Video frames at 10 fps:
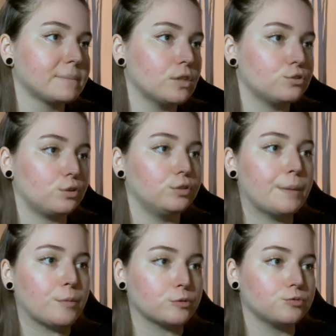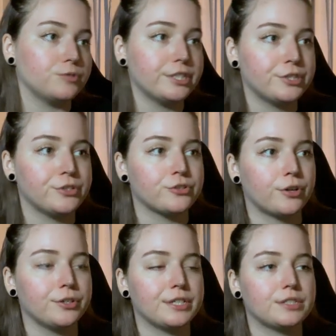so the most recent
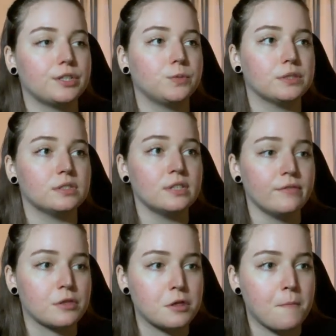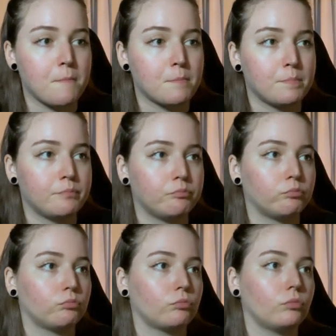start is the 27th,
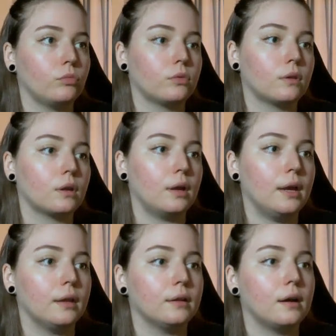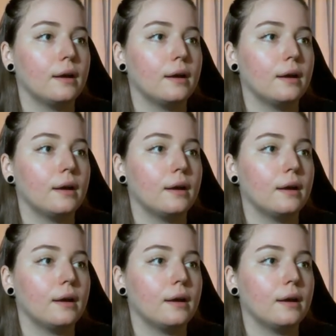and I